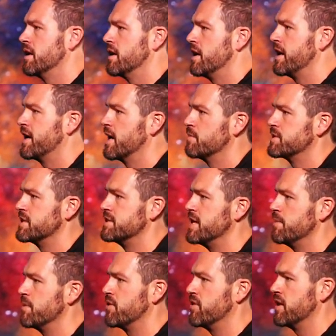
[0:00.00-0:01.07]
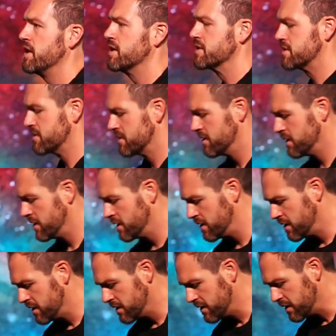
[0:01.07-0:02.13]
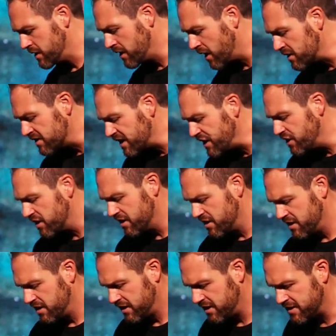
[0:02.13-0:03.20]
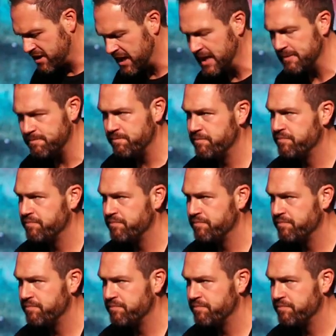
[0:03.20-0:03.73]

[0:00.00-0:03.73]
he comes to Timothy, this young leader the time.